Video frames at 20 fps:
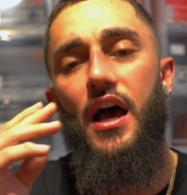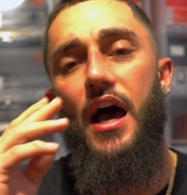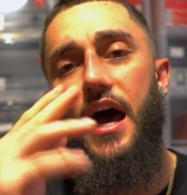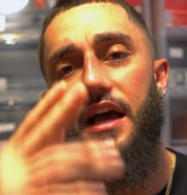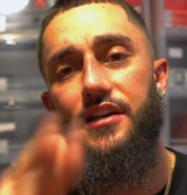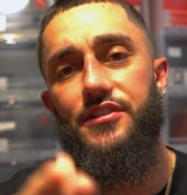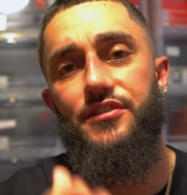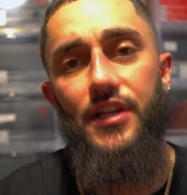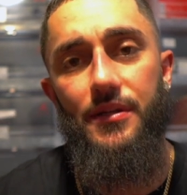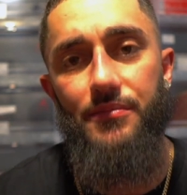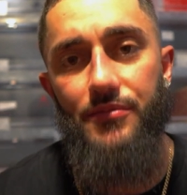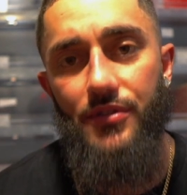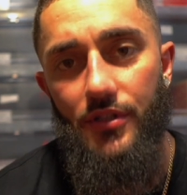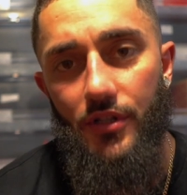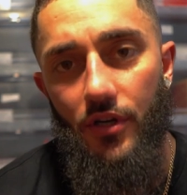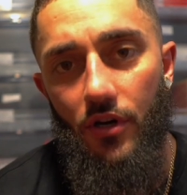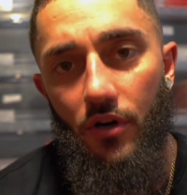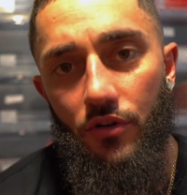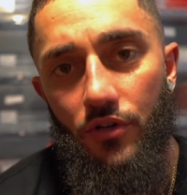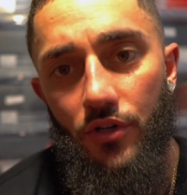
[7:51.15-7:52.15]
I step to
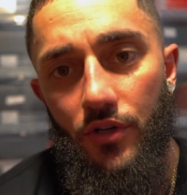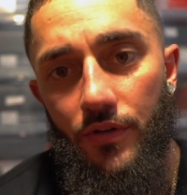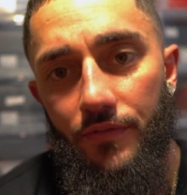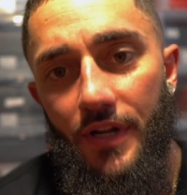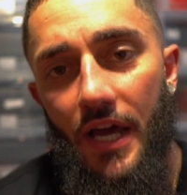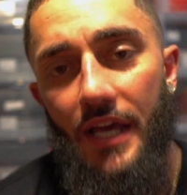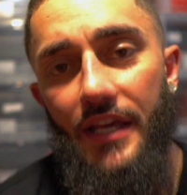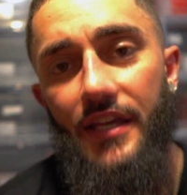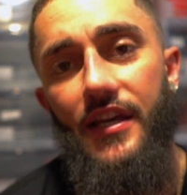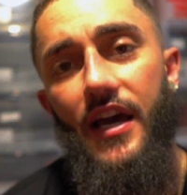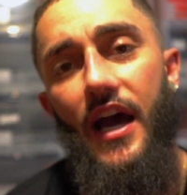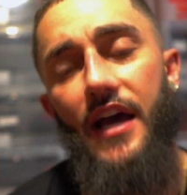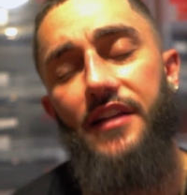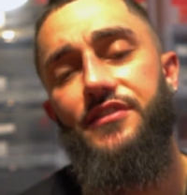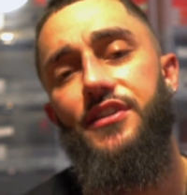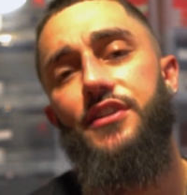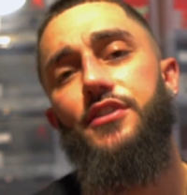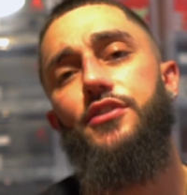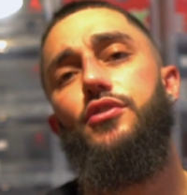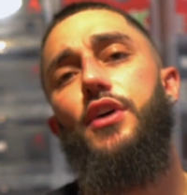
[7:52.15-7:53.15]
the owner of Nike. I
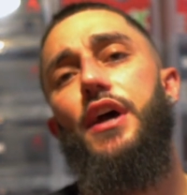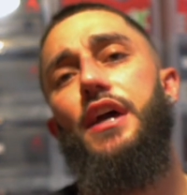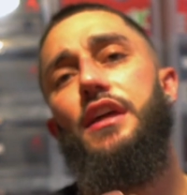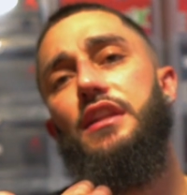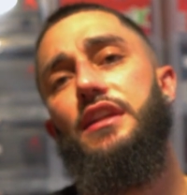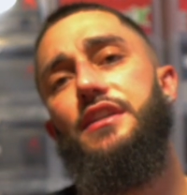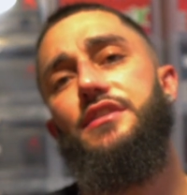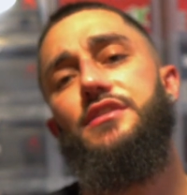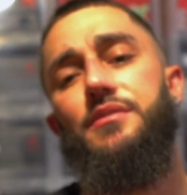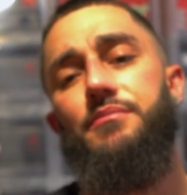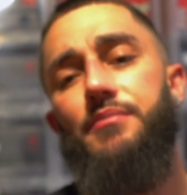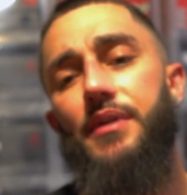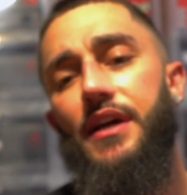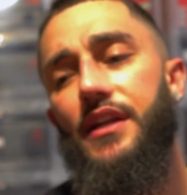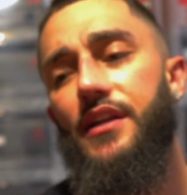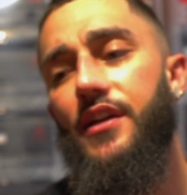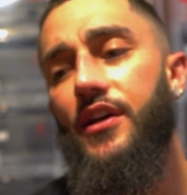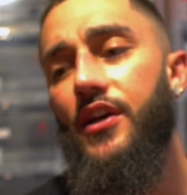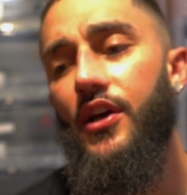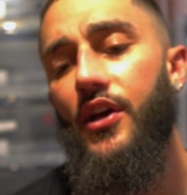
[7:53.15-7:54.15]
tell you, hey, listen,
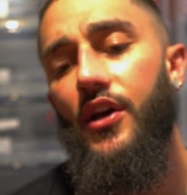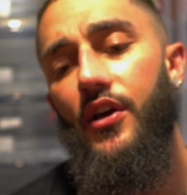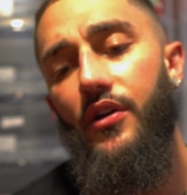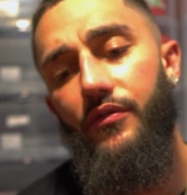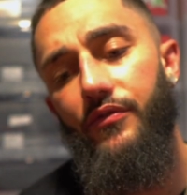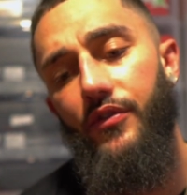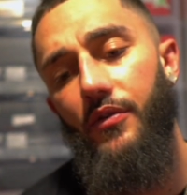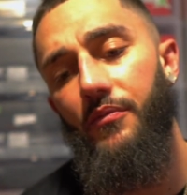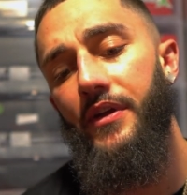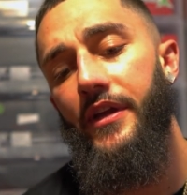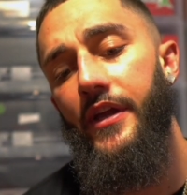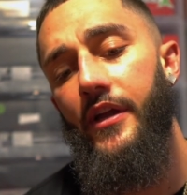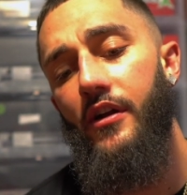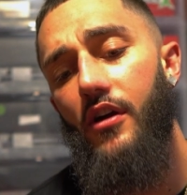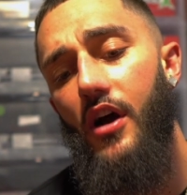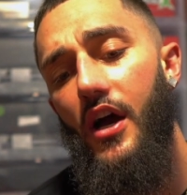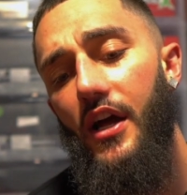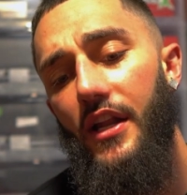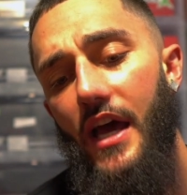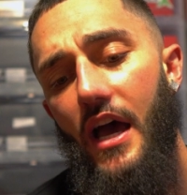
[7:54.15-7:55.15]
man, from here
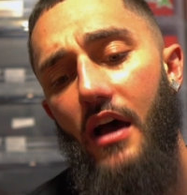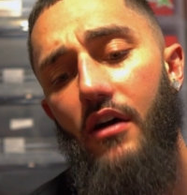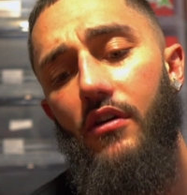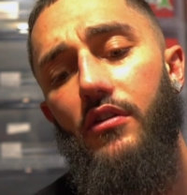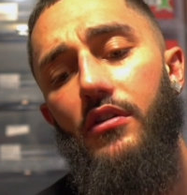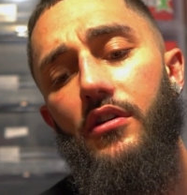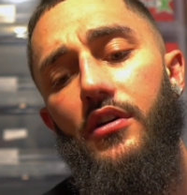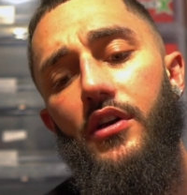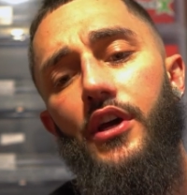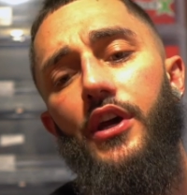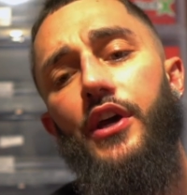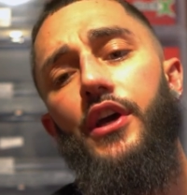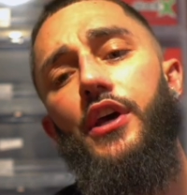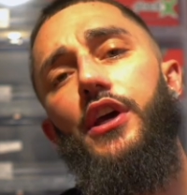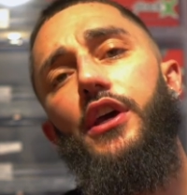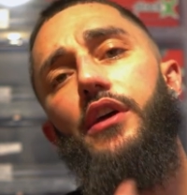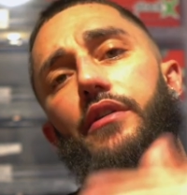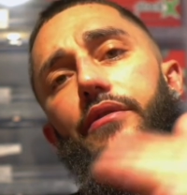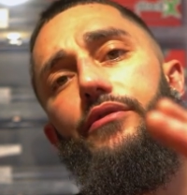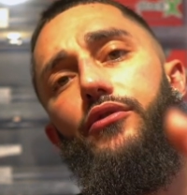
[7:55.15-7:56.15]
on out,
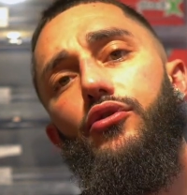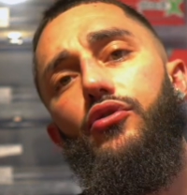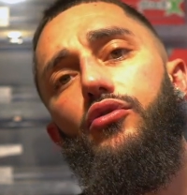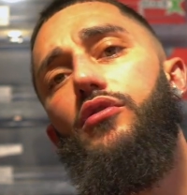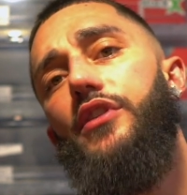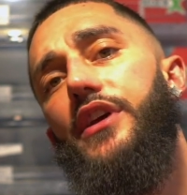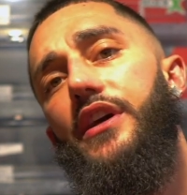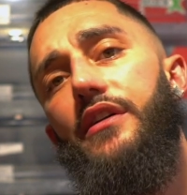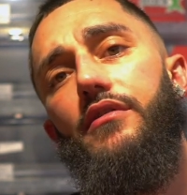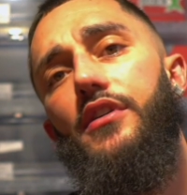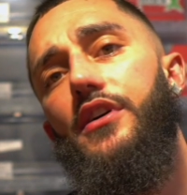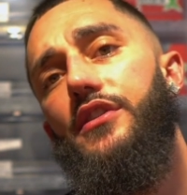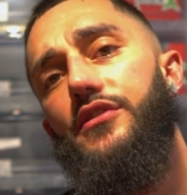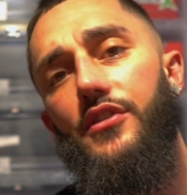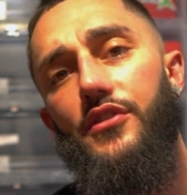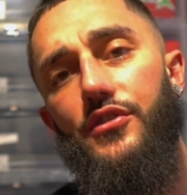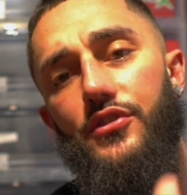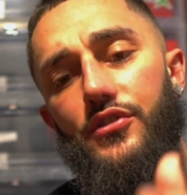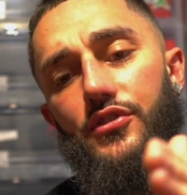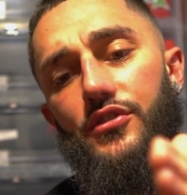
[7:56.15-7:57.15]
if you give us
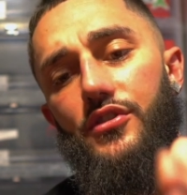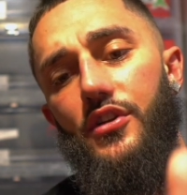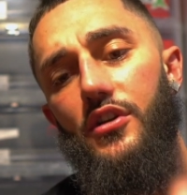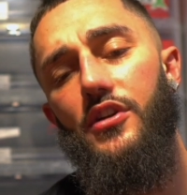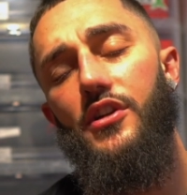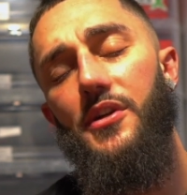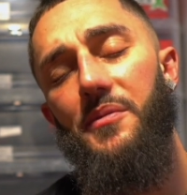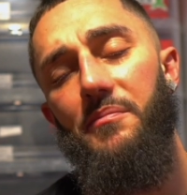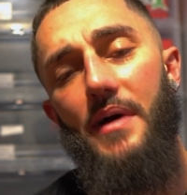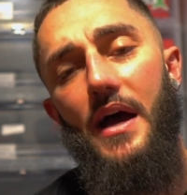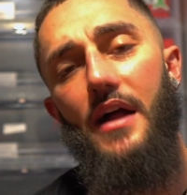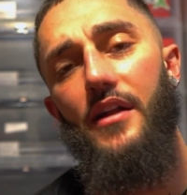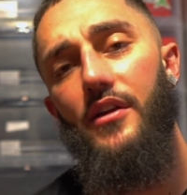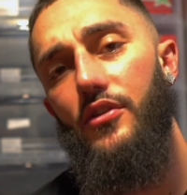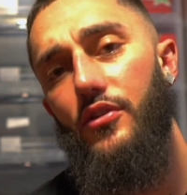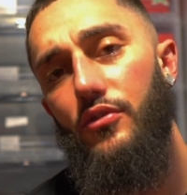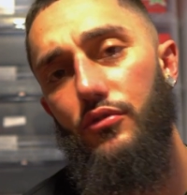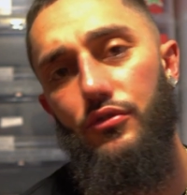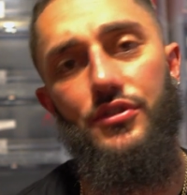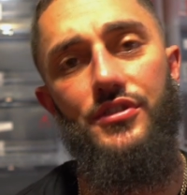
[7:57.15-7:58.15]
a certain amount
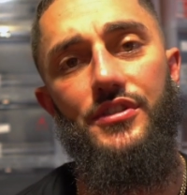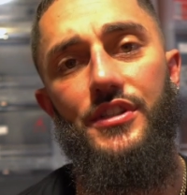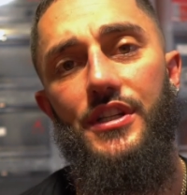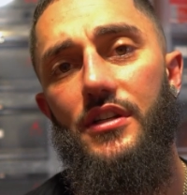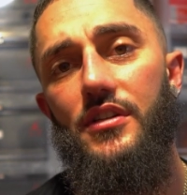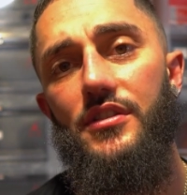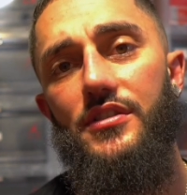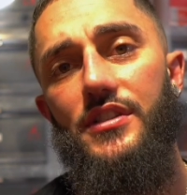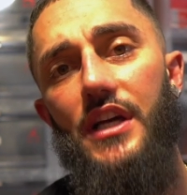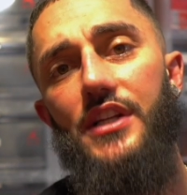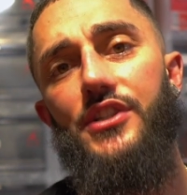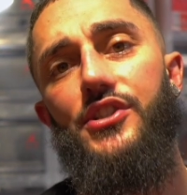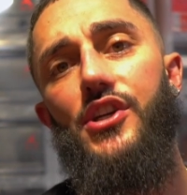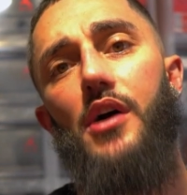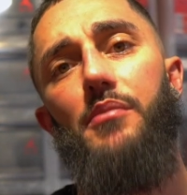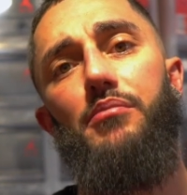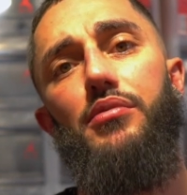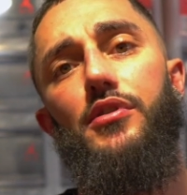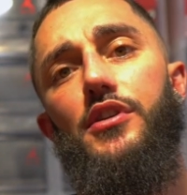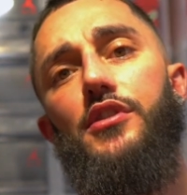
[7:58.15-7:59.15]
of those sneakers that
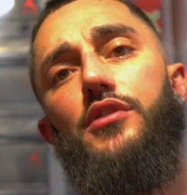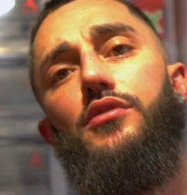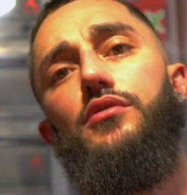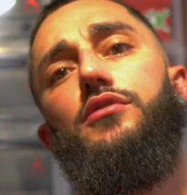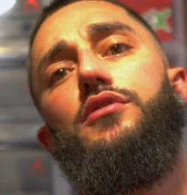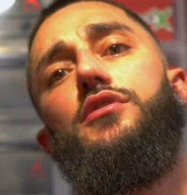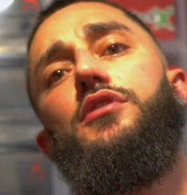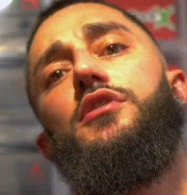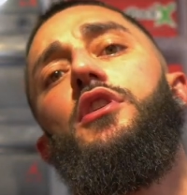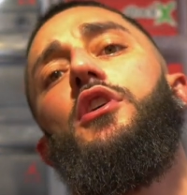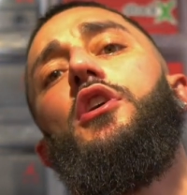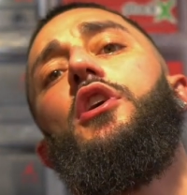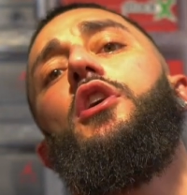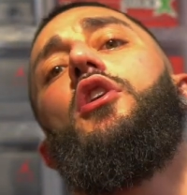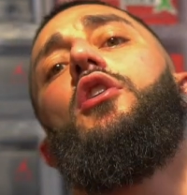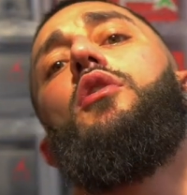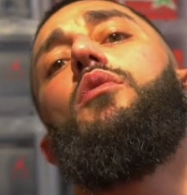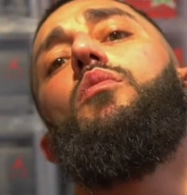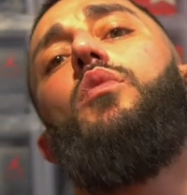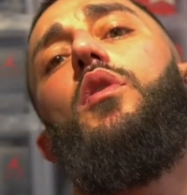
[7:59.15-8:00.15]
y'all produce,
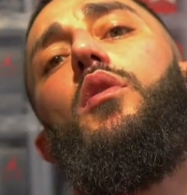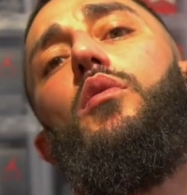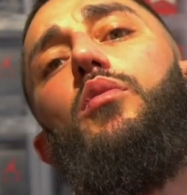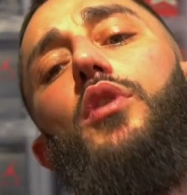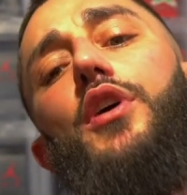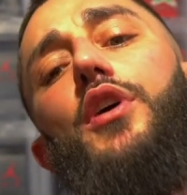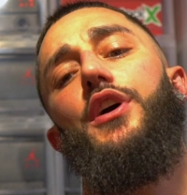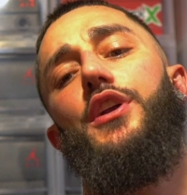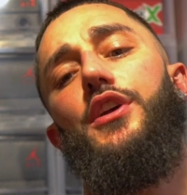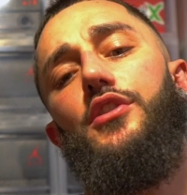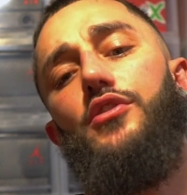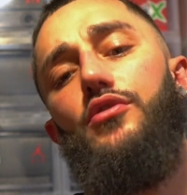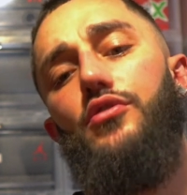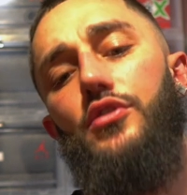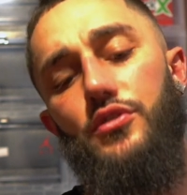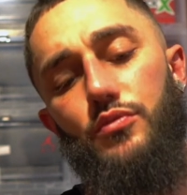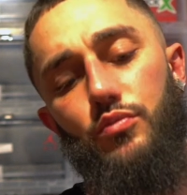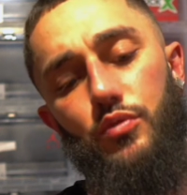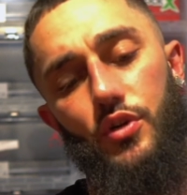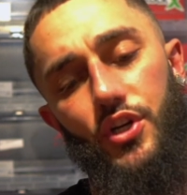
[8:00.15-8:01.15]
what going to do
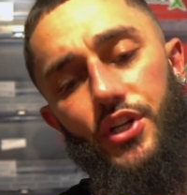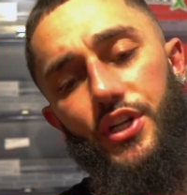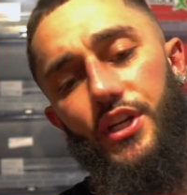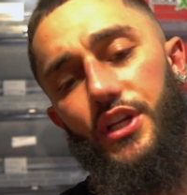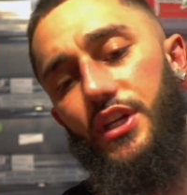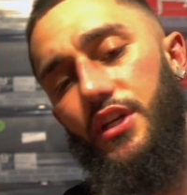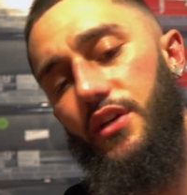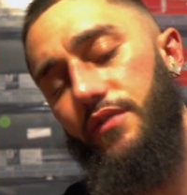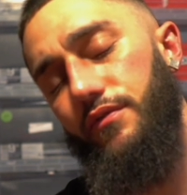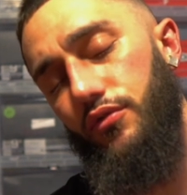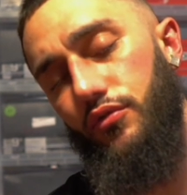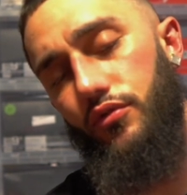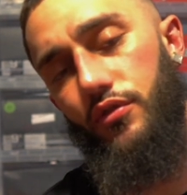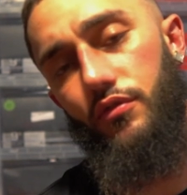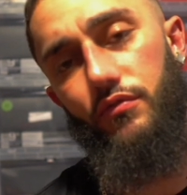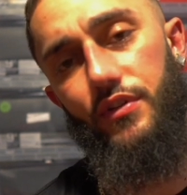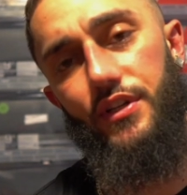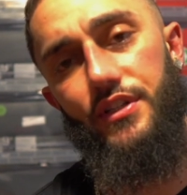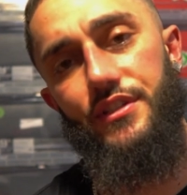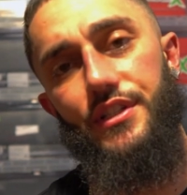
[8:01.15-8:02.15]
is we're going to give you the
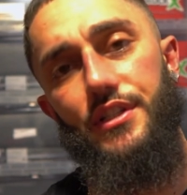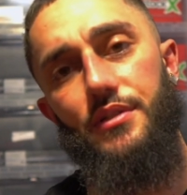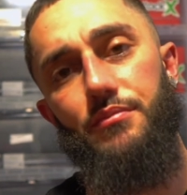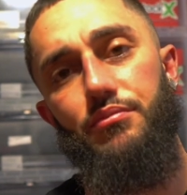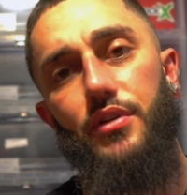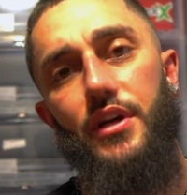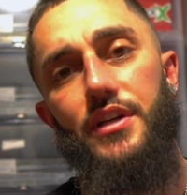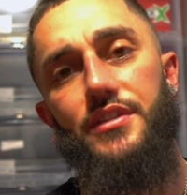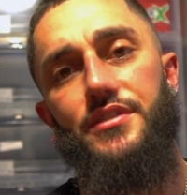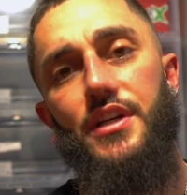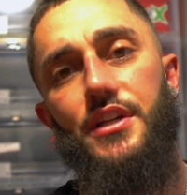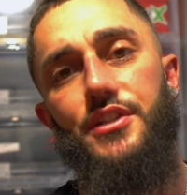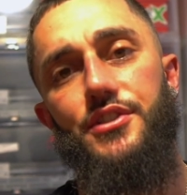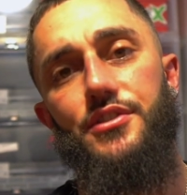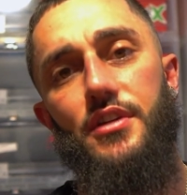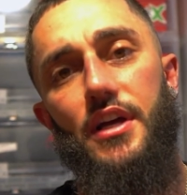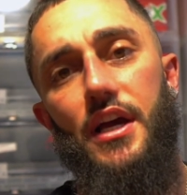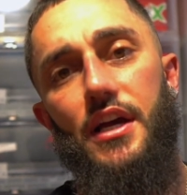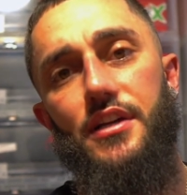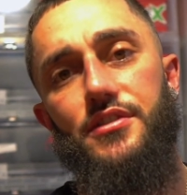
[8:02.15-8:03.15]
retail price that
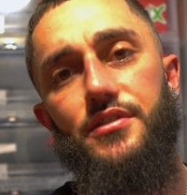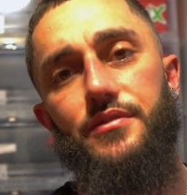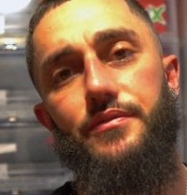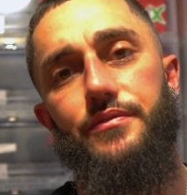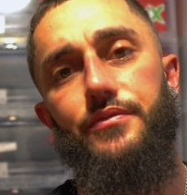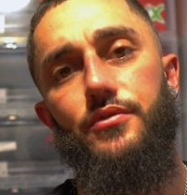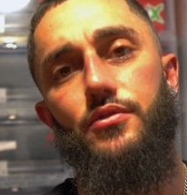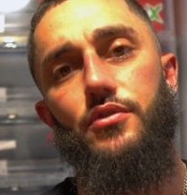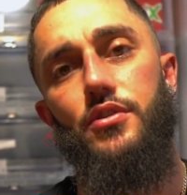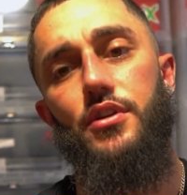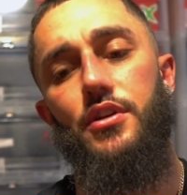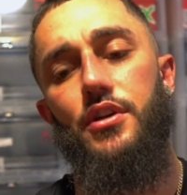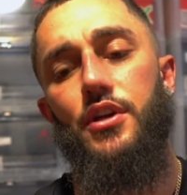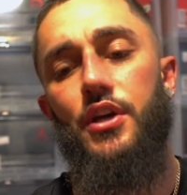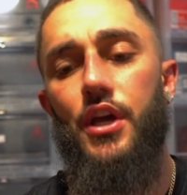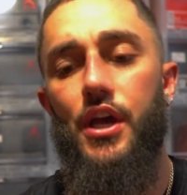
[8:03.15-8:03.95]
you're asking for it.